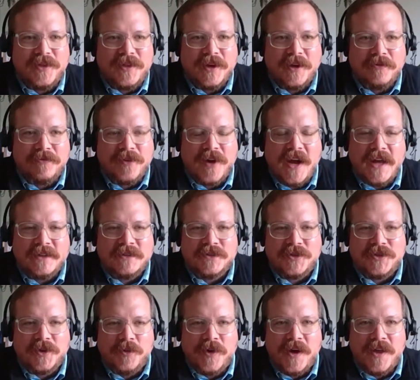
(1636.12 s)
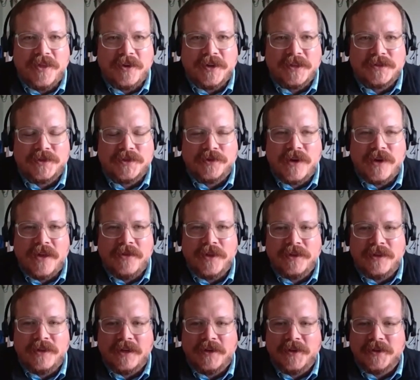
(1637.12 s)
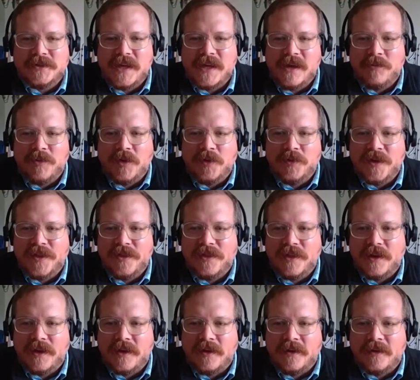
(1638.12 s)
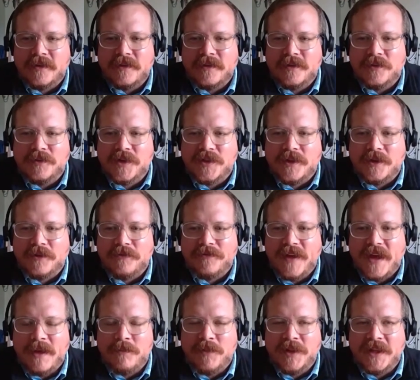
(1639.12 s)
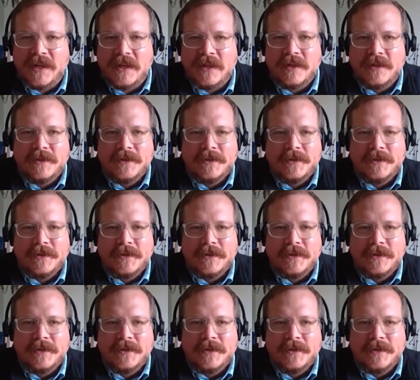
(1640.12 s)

friends or whether it's around the dinner table with their family.